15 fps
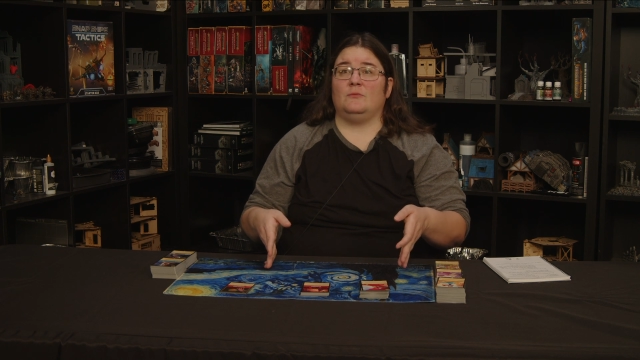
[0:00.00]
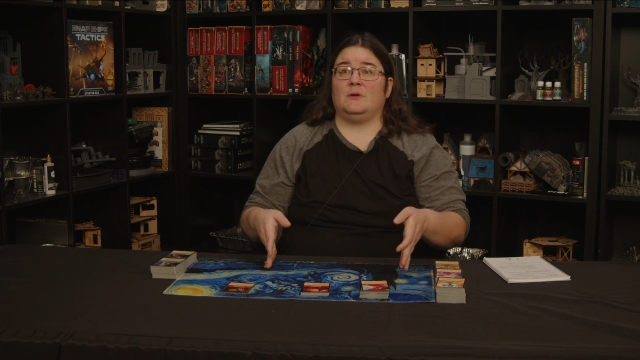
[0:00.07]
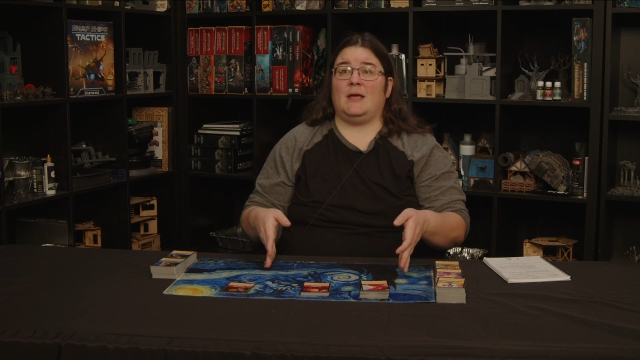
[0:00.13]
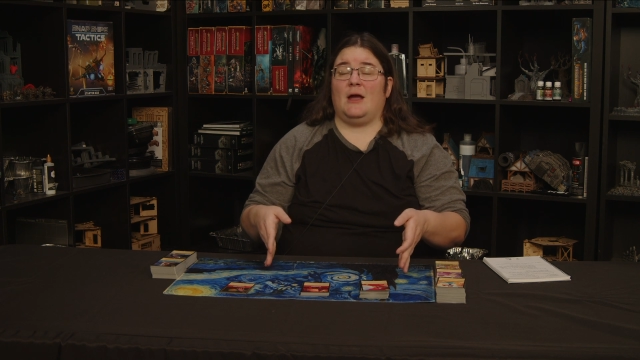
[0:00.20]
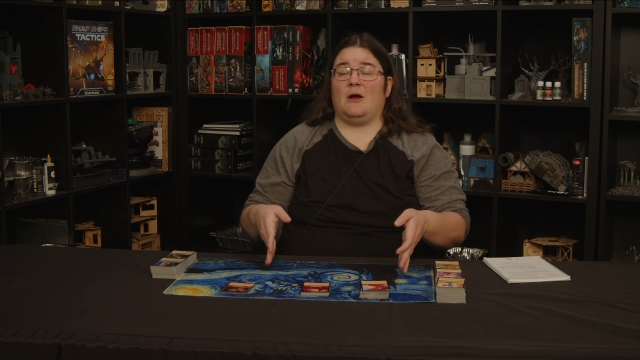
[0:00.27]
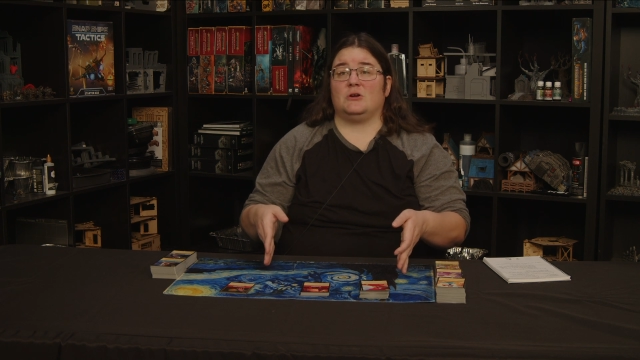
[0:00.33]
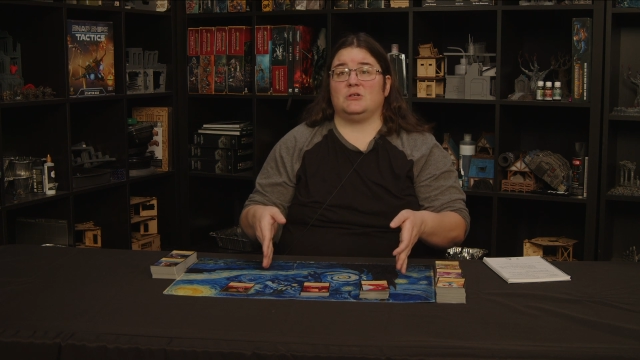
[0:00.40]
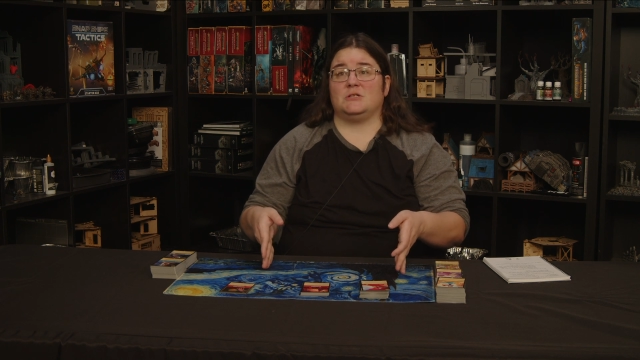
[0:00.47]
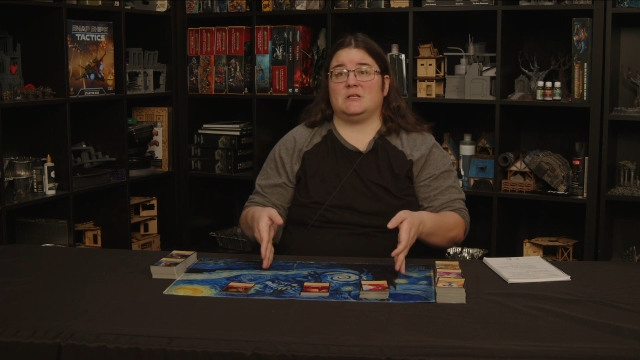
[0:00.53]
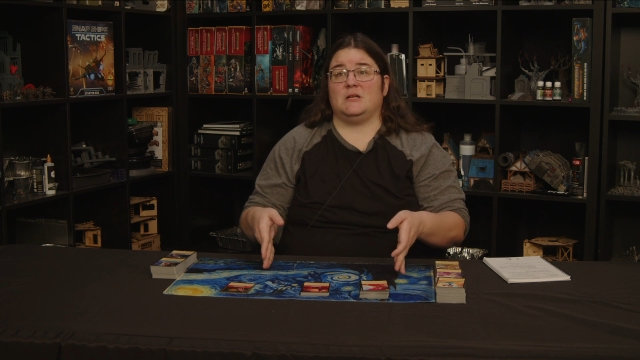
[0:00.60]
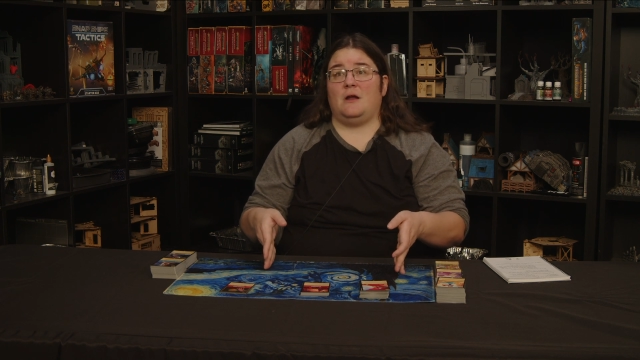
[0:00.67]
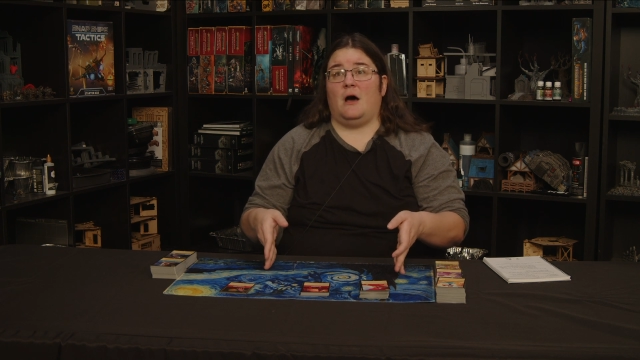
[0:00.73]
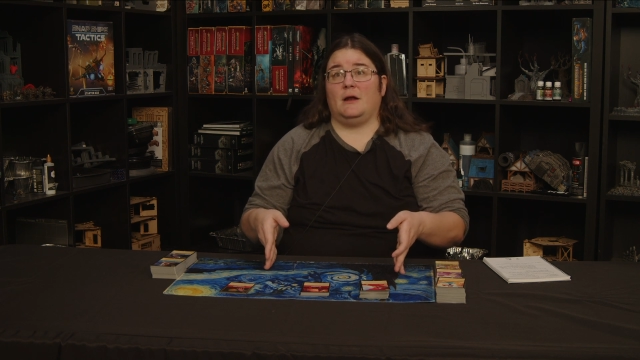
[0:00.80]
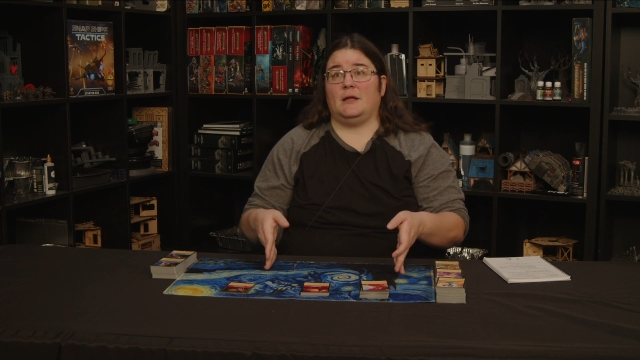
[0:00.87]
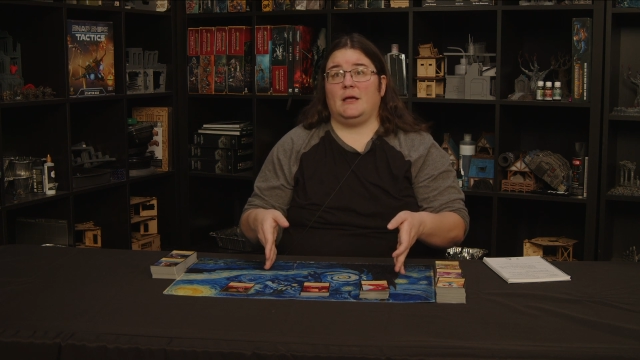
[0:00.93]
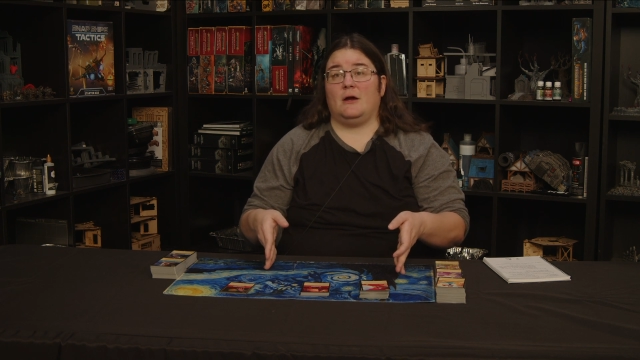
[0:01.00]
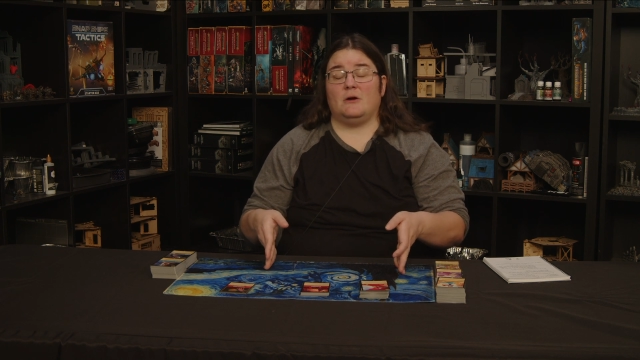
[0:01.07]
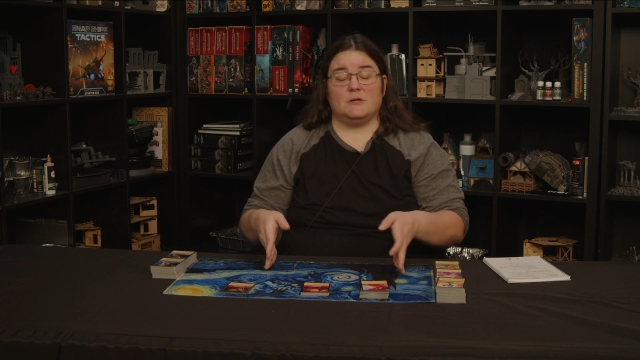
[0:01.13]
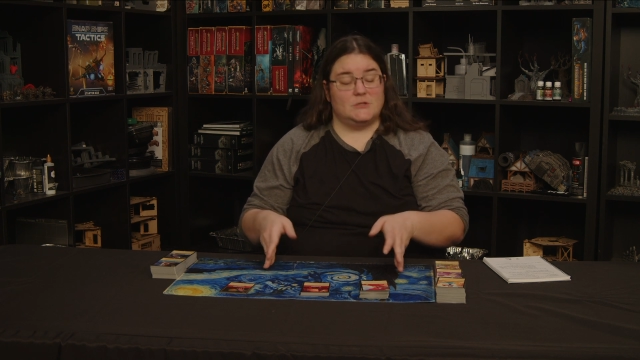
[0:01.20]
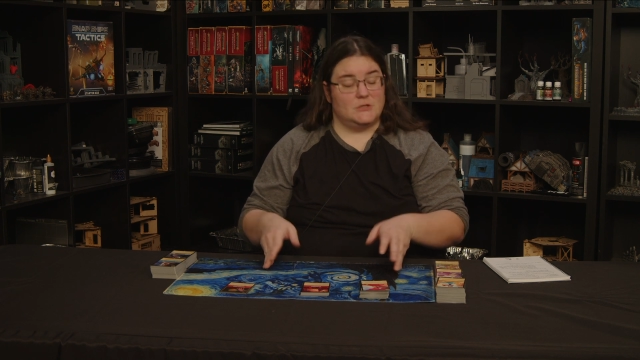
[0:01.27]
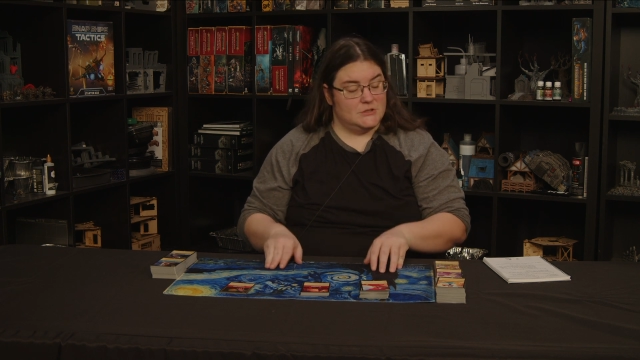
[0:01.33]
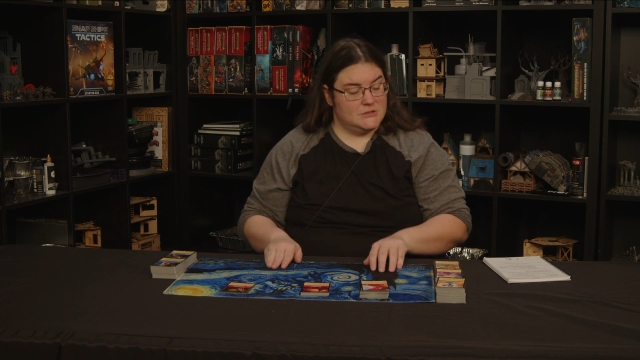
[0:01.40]
characters and
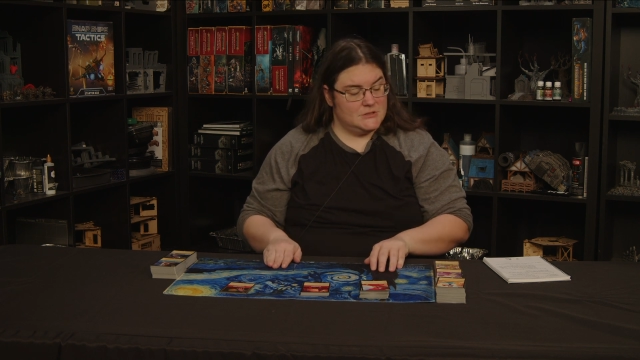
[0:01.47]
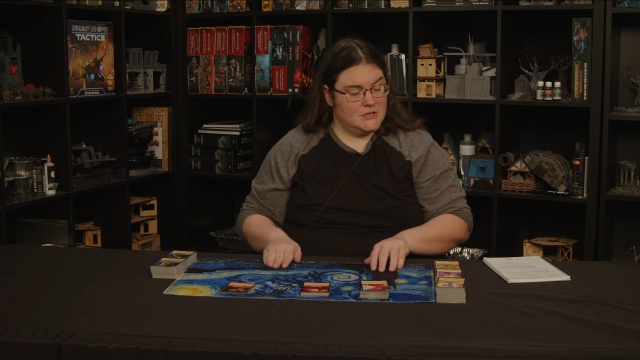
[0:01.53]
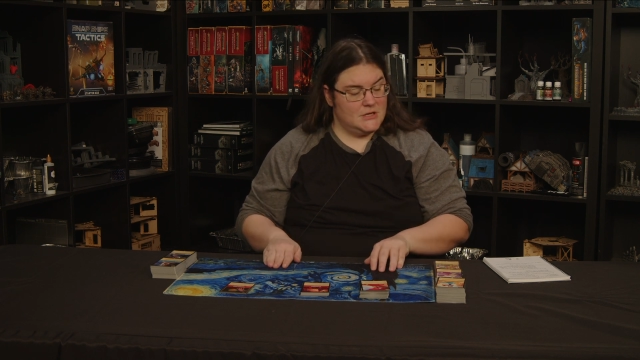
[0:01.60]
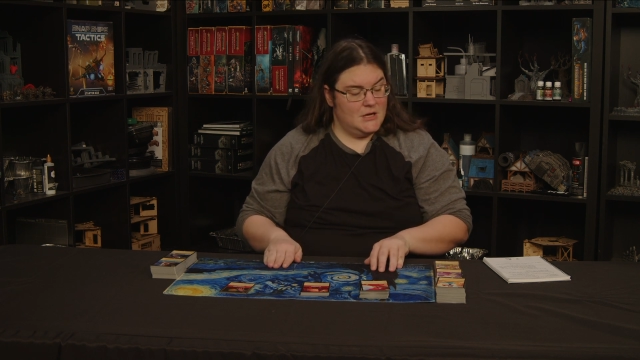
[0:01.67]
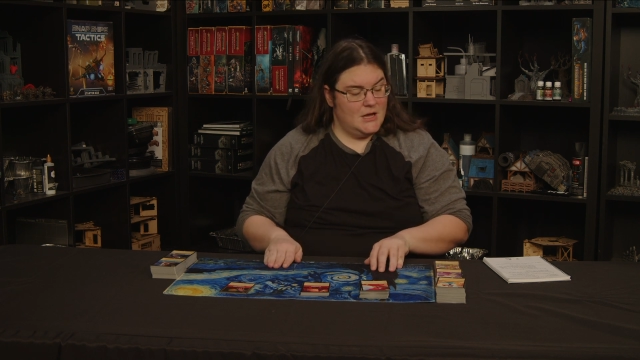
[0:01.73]
non-characters.